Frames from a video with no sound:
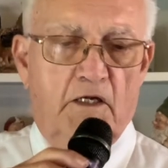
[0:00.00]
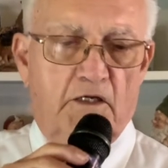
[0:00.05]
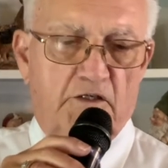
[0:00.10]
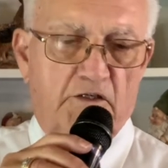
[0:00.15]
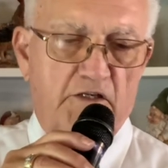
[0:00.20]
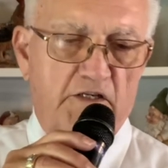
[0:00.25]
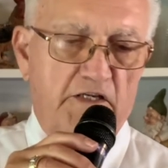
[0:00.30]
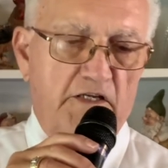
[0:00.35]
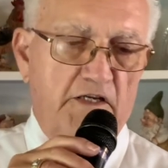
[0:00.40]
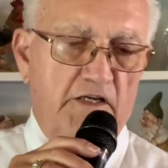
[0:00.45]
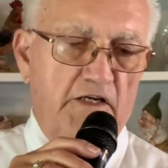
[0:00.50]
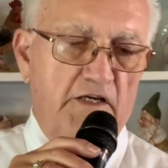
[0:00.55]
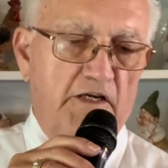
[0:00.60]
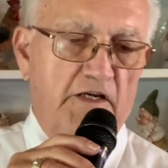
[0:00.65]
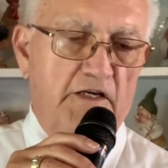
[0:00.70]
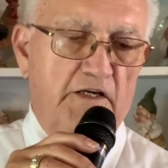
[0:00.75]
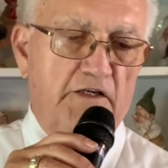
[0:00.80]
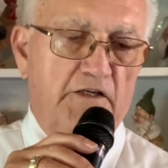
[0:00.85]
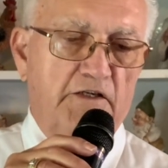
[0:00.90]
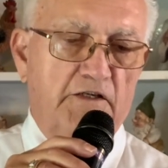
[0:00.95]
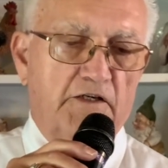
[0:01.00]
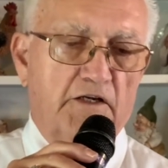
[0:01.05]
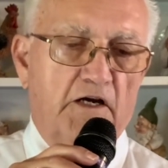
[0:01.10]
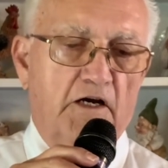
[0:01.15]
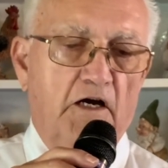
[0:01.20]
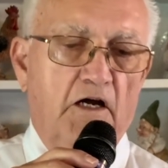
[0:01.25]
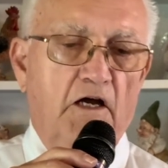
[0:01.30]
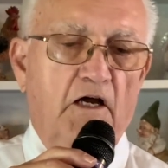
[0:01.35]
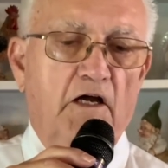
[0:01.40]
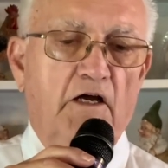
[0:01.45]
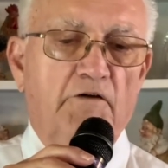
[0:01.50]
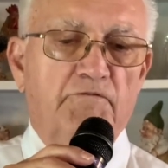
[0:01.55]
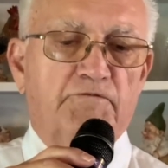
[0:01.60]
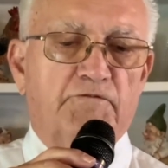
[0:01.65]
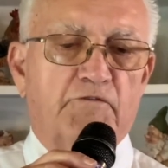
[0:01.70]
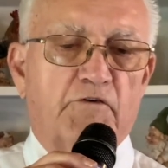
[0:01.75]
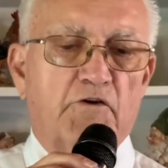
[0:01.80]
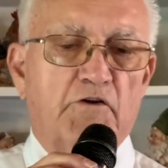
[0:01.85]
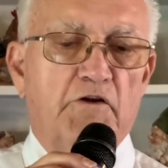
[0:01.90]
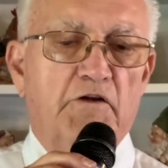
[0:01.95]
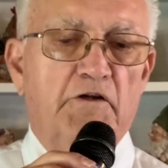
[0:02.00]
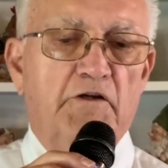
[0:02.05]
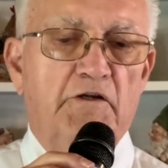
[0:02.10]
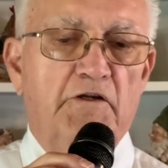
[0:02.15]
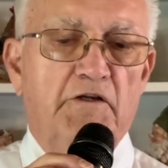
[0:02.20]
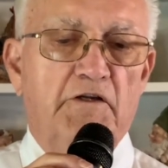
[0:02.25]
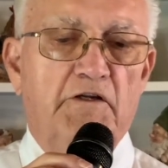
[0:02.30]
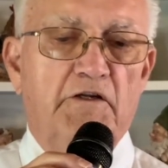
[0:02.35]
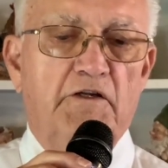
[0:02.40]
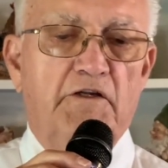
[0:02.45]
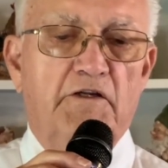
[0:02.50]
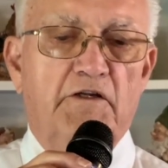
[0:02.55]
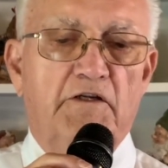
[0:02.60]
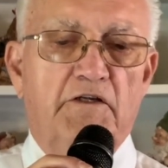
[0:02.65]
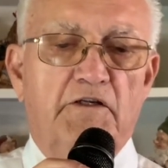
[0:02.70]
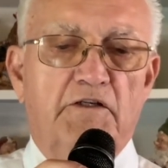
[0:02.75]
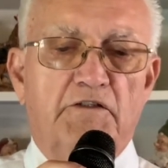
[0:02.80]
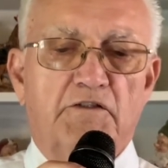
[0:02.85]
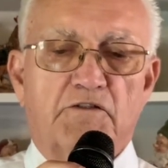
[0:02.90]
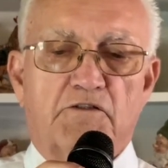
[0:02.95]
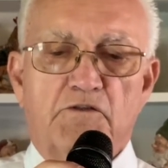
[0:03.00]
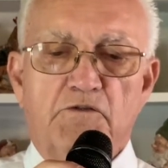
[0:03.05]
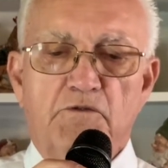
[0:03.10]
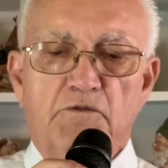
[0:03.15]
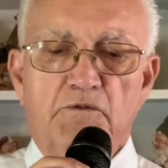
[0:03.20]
needing a friend to